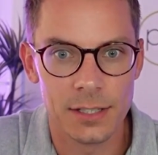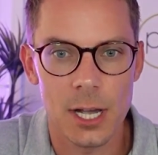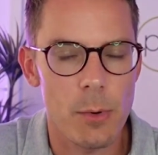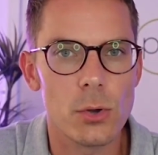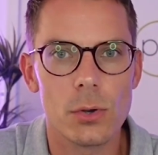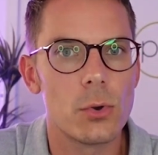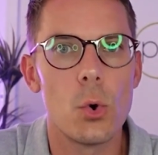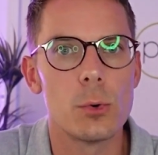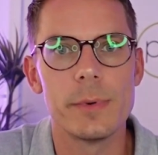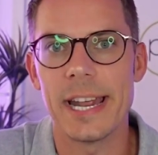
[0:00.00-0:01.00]
I won't call
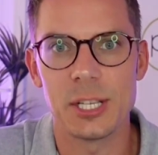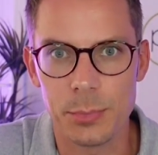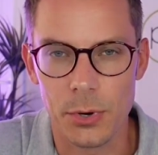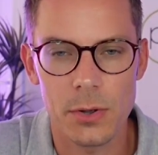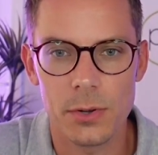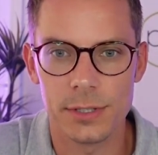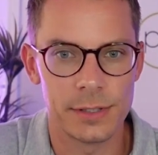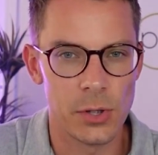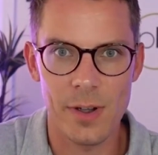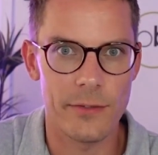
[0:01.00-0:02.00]
them desperate, because
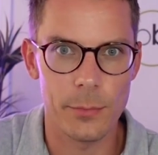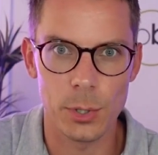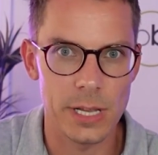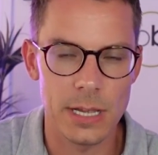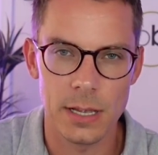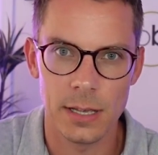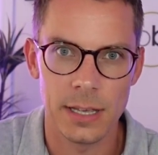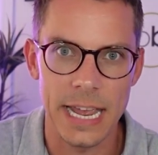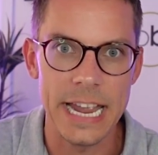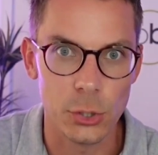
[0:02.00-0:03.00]
not everybody
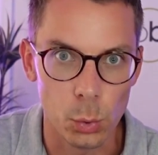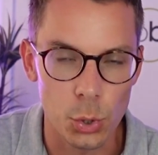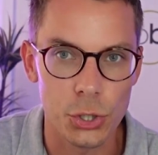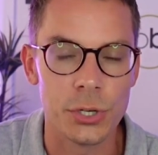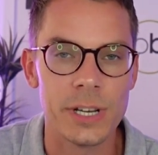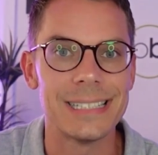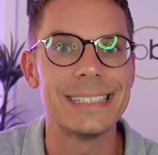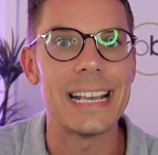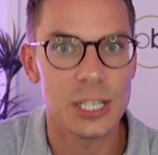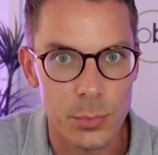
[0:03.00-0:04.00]
in an auction is
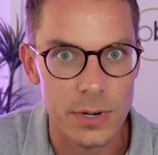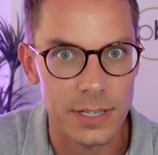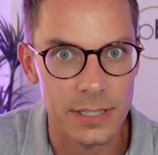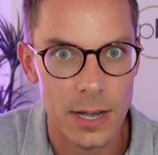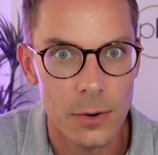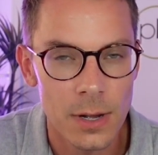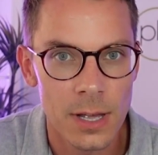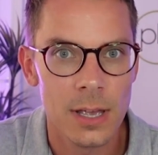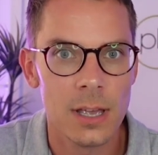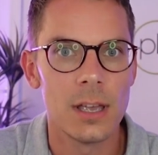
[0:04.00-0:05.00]
desperate to sell,
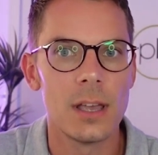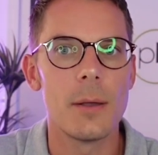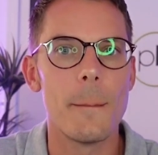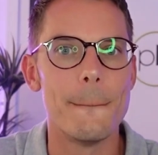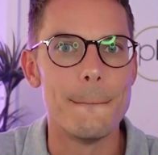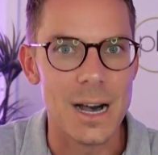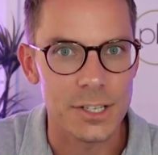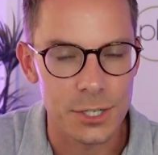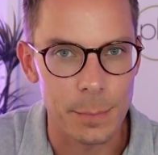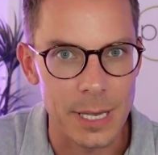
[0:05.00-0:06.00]

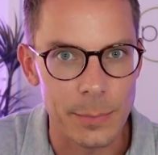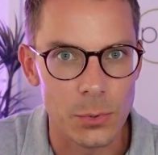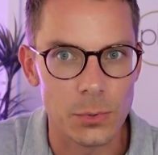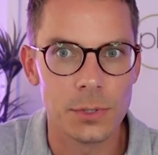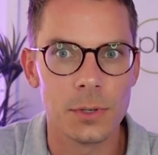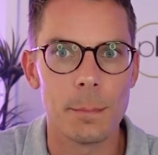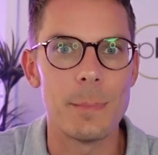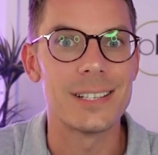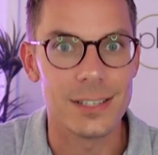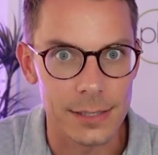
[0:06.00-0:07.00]
much to people's
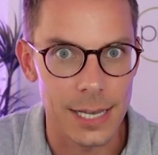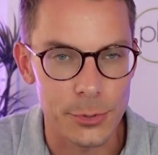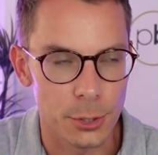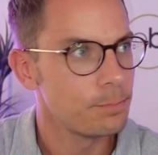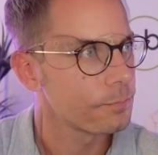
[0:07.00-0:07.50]
misconception.